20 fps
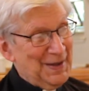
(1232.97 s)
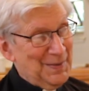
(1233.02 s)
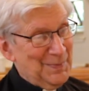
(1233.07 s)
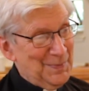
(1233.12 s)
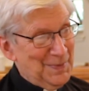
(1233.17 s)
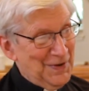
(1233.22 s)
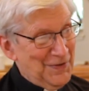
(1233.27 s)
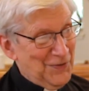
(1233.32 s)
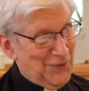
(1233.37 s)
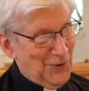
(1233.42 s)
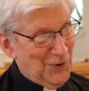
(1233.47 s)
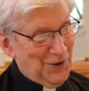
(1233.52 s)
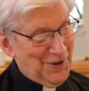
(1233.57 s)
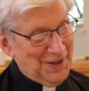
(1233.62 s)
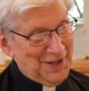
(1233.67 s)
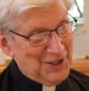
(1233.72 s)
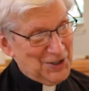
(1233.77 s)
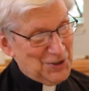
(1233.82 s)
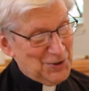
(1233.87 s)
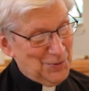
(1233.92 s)
before
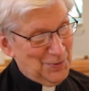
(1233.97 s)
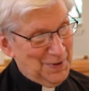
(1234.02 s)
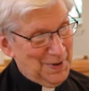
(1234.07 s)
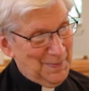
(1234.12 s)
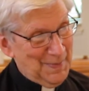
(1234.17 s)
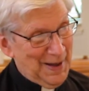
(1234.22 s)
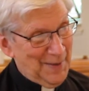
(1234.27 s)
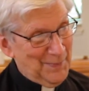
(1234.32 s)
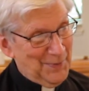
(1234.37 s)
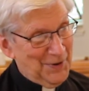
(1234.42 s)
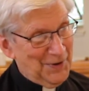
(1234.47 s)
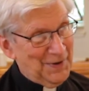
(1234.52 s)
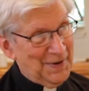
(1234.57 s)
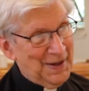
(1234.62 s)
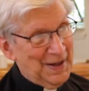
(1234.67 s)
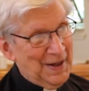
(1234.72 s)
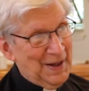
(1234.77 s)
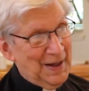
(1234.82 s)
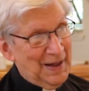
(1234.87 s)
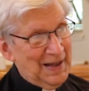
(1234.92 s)
that you remember.
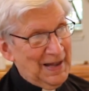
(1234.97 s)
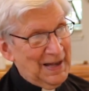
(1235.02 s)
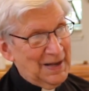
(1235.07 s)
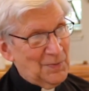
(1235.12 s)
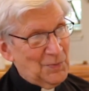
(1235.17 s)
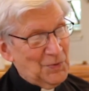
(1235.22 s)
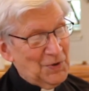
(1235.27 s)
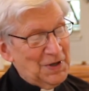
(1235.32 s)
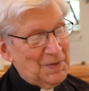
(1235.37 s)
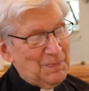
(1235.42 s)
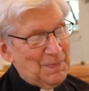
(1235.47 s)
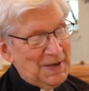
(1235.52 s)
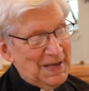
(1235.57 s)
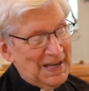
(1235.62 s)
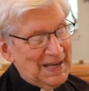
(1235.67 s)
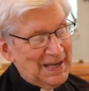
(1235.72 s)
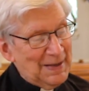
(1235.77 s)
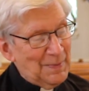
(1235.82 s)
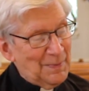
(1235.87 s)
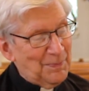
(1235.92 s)
It would
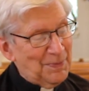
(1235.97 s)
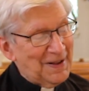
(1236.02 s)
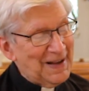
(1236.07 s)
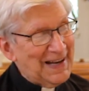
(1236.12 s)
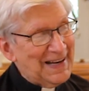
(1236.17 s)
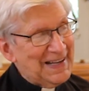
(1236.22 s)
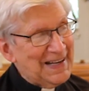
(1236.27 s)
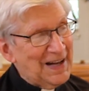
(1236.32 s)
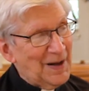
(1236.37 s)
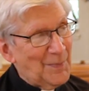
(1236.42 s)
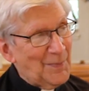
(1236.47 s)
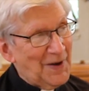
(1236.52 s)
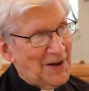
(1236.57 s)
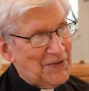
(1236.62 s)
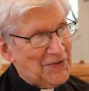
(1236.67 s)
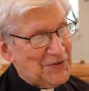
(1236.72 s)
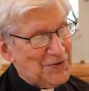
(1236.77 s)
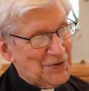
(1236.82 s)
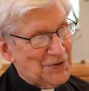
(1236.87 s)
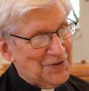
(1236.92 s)
be, planting a
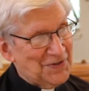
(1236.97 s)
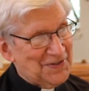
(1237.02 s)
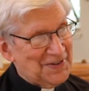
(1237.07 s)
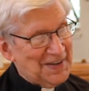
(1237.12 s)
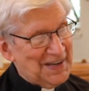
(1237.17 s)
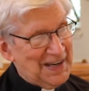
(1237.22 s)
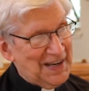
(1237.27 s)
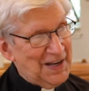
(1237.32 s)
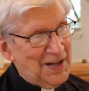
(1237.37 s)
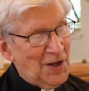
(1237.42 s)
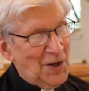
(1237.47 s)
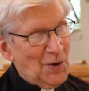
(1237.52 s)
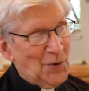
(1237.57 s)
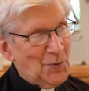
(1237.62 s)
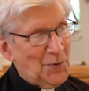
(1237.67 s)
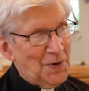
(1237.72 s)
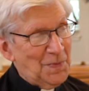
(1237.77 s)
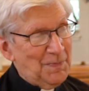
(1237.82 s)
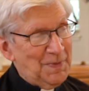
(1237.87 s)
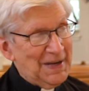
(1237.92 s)
mustard seed
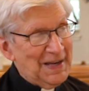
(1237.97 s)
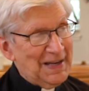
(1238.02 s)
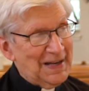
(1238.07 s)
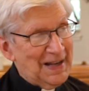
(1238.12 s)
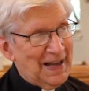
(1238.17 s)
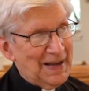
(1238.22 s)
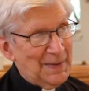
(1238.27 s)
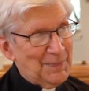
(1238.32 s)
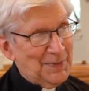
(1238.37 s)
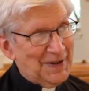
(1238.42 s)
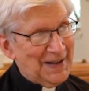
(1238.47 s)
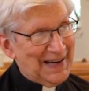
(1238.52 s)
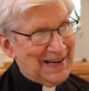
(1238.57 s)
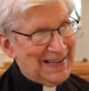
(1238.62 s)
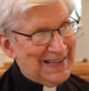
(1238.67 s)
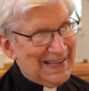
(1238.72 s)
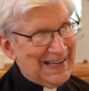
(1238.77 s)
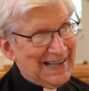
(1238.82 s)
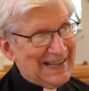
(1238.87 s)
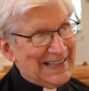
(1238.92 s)
would be like
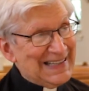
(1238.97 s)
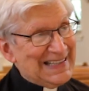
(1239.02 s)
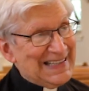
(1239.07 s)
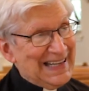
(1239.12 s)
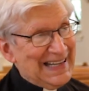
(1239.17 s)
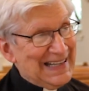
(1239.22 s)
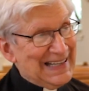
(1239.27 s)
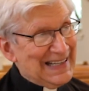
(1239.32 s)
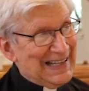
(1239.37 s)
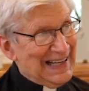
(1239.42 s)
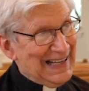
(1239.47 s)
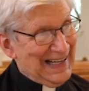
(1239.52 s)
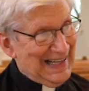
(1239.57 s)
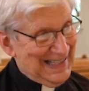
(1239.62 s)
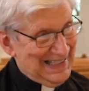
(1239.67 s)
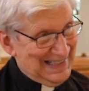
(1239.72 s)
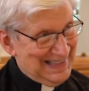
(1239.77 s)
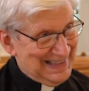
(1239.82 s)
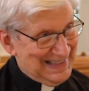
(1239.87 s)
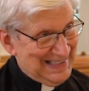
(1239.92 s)
planting a
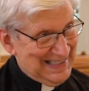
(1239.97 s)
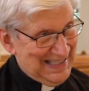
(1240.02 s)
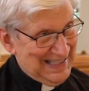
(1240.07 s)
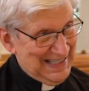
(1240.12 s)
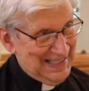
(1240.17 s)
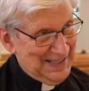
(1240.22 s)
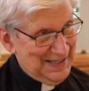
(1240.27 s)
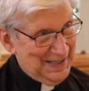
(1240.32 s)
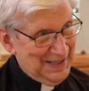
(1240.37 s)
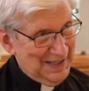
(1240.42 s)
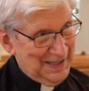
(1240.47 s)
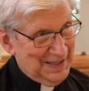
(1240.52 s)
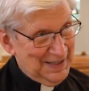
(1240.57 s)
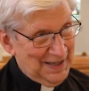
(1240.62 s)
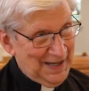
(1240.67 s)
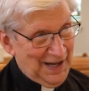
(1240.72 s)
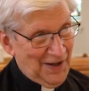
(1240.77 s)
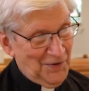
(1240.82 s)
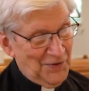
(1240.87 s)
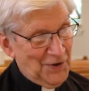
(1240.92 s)
dandelion seed.
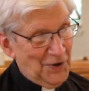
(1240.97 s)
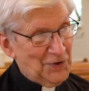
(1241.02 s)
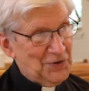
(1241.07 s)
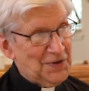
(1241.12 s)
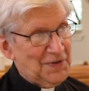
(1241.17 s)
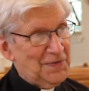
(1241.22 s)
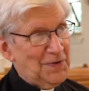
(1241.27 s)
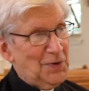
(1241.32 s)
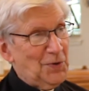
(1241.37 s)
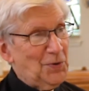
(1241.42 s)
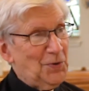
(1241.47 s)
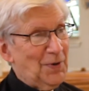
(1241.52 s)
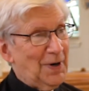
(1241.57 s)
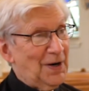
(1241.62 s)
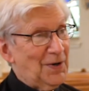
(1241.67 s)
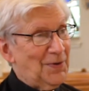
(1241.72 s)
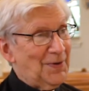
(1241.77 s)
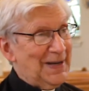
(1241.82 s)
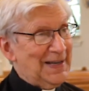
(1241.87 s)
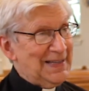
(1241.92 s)
Now, those of you who
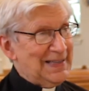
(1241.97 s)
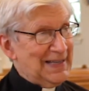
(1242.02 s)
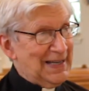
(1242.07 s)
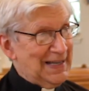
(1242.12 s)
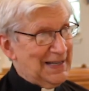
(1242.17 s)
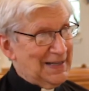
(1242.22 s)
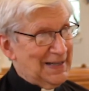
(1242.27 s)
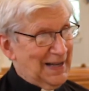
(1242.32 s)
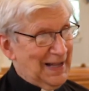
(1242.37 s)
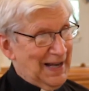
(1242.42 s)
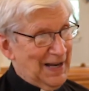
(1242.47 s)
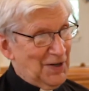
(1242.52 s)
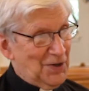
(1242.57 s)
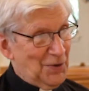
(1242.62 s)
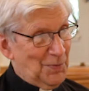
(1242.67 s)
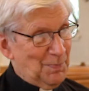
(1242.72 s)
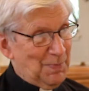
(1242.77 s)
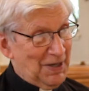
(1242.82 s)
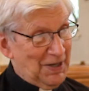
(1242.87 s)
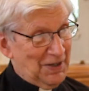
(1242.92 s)
are great dandelion or
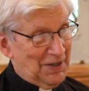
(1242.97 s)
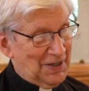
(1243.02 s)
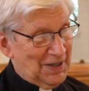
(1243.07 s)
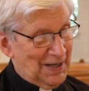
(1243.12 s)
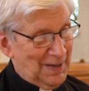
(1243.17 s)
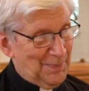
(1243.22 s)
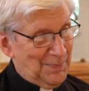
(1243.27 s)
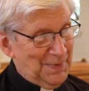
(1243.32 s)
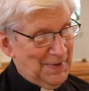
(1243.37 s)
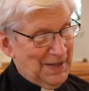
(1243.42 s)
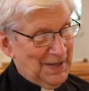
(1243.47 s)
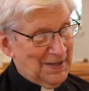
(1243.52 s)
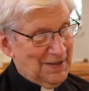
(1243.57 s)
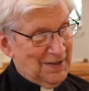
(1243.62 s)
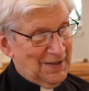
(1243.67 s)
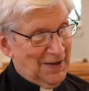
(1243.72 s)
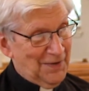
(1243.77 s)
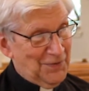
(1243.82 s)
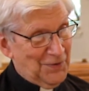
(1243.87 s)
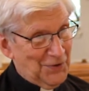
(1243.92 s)
buttercup
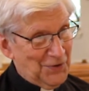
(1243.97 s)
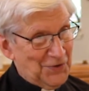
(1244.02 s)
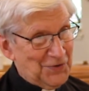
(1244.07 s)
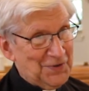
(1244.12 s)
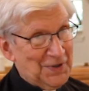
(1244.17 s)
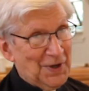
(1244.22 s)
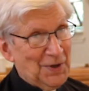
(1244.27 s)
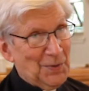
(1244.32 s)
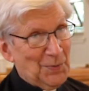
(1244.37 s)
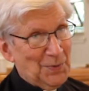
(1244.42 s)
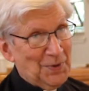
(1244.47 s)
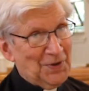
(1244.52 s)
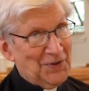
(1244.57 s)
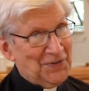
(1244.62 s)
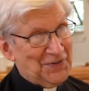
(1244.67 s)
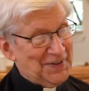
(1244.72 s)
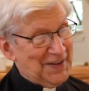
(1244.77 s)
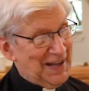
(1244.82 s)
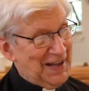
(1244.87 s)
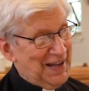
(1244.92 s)
lovers will
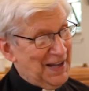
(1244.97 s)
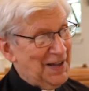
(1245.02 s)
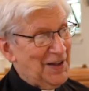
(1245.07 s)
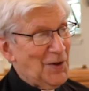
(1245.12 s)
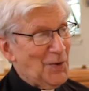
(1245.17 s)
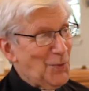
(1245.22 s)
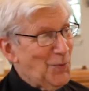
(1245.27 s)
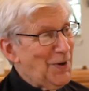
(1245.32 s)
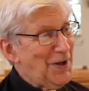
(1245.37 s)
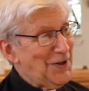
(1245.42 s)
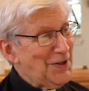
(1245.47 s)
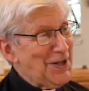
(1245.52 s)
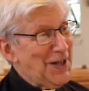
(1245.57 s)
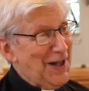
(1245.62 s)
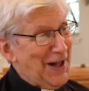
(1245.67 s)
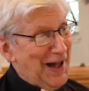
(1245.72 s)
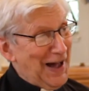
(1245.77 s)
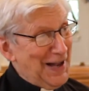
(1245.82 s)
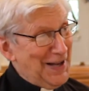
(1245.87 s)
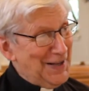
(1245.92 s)
say, well,
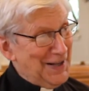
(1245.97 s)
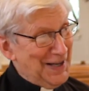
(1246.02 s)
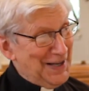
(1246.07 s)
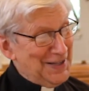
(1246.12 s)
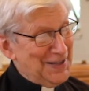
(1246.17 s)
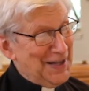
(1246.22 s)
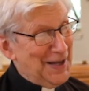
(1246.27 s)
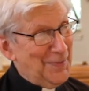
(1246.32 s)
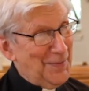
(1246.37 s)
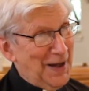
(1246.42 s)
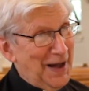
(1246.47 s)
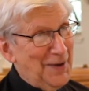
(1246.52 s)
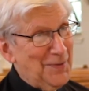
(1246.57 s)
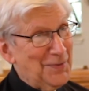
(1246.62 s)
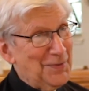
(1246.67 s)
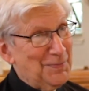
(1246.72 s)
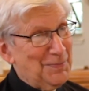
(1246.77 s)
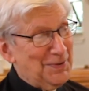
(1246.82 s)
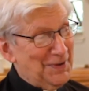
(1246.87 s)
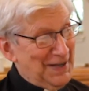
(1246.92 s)
yeah, I like them, I
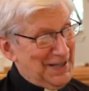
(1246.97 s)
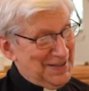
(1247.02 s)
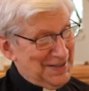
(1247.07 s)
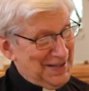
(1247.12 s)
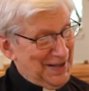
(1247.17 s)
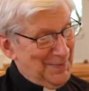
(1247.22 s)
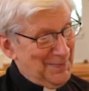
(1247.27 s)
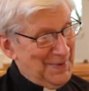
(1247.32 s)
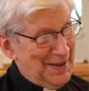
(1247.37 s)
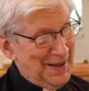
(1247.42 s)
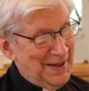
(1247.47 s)
would plant them.